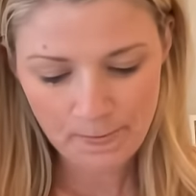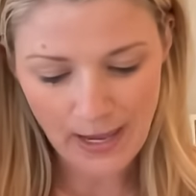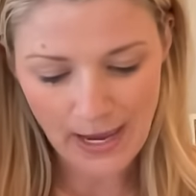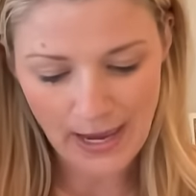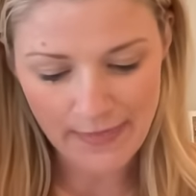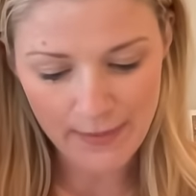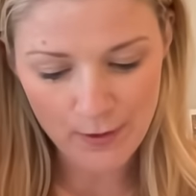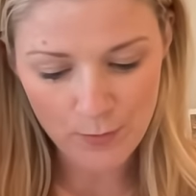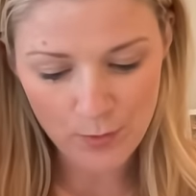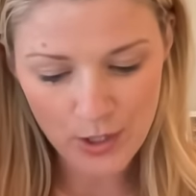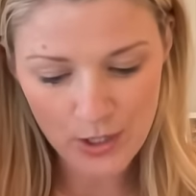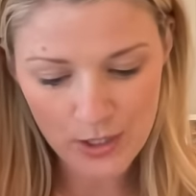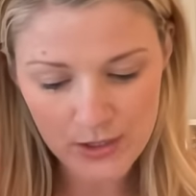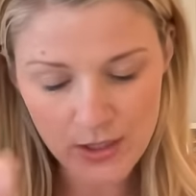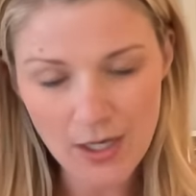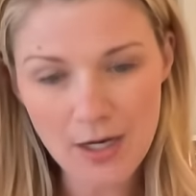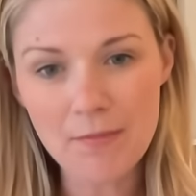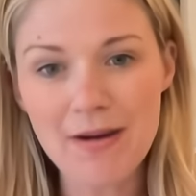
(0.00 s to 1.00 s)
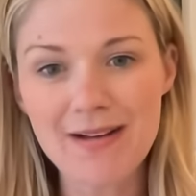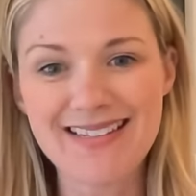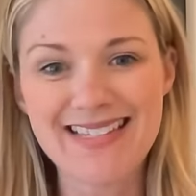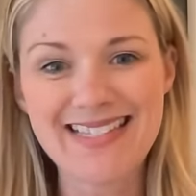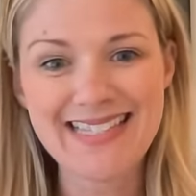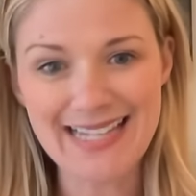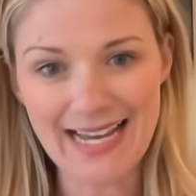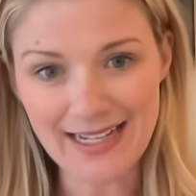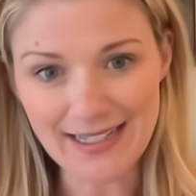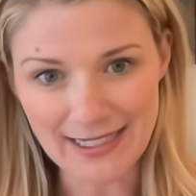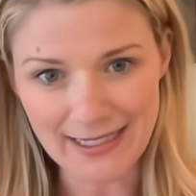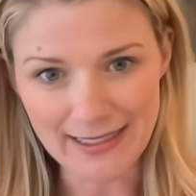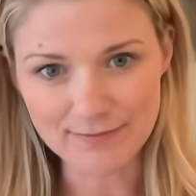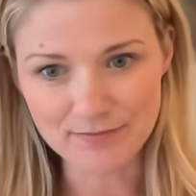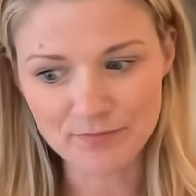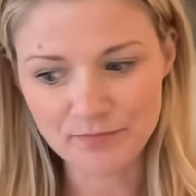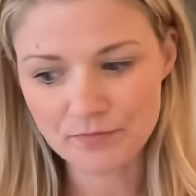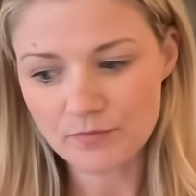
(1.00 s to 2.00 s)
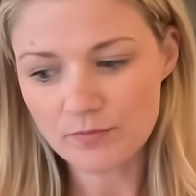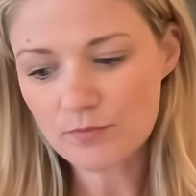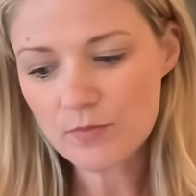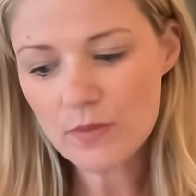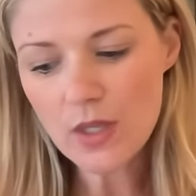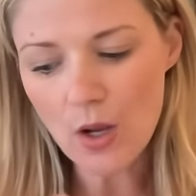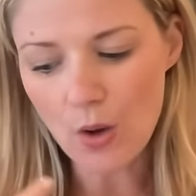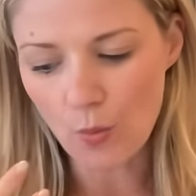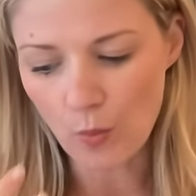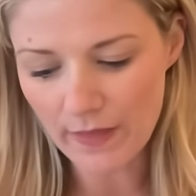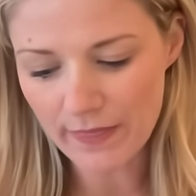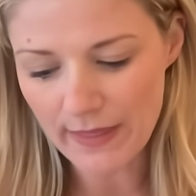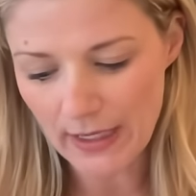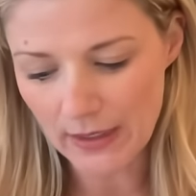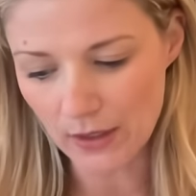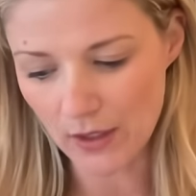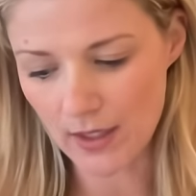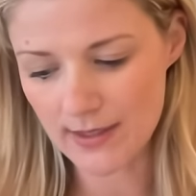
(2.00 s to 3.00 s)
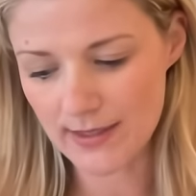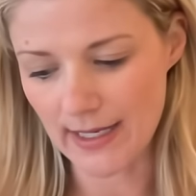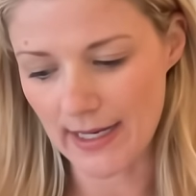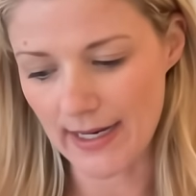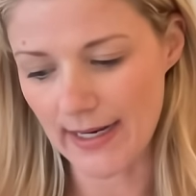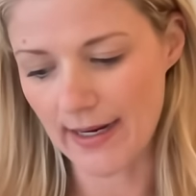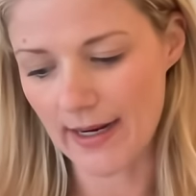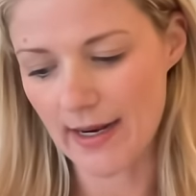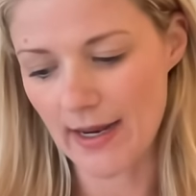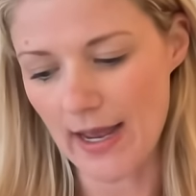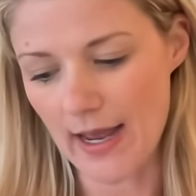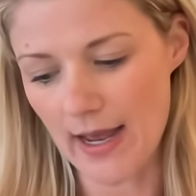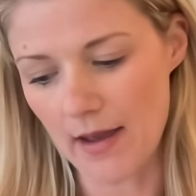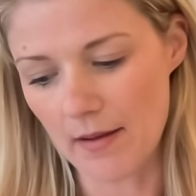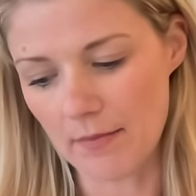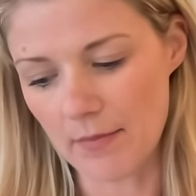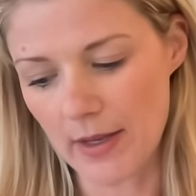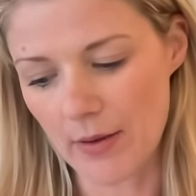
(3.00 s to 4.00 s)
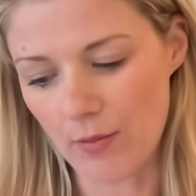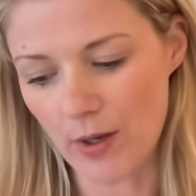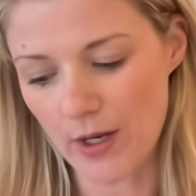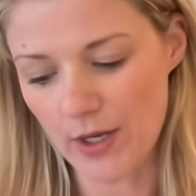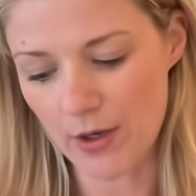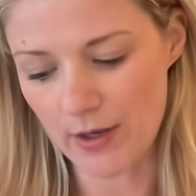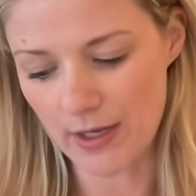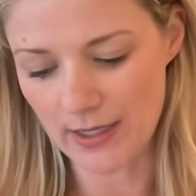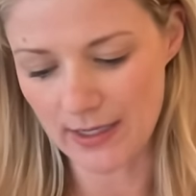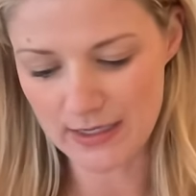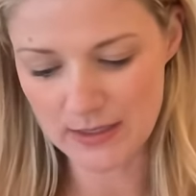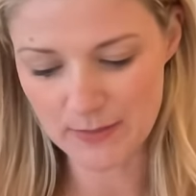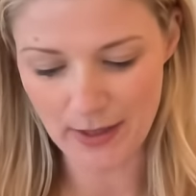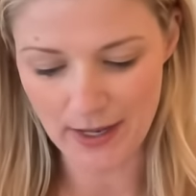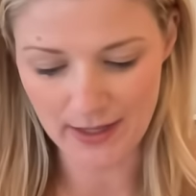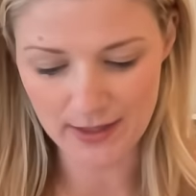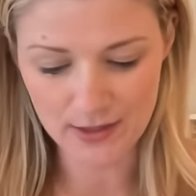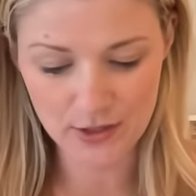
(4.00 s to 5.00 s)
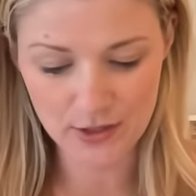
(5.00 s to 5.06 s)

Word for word: And then we're going to talk about selling, what that looks like, um, and what you can expect.